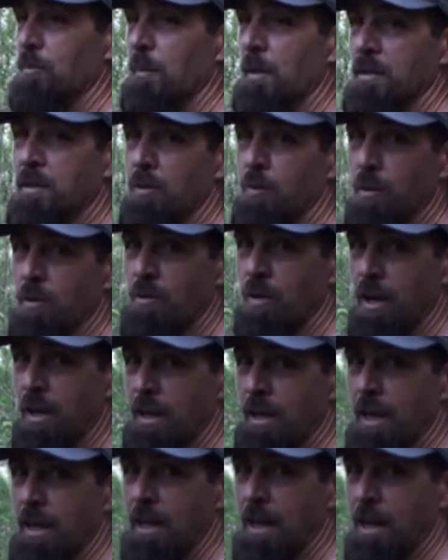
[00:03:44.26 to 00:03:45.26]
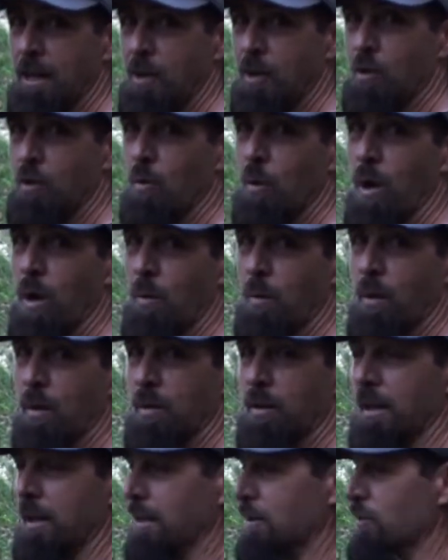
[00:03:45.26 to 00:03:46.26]
much as we're trekking in there, you'd swear
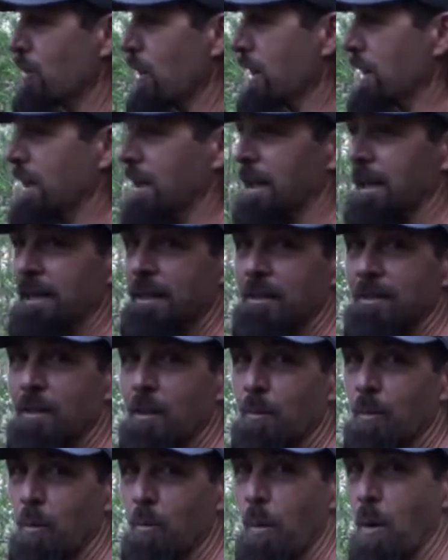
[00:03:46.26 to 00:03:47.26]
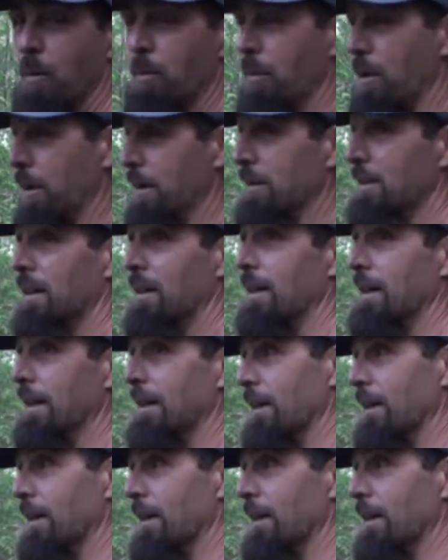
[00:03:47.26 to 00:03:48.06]
we're like trekking into some remote place like in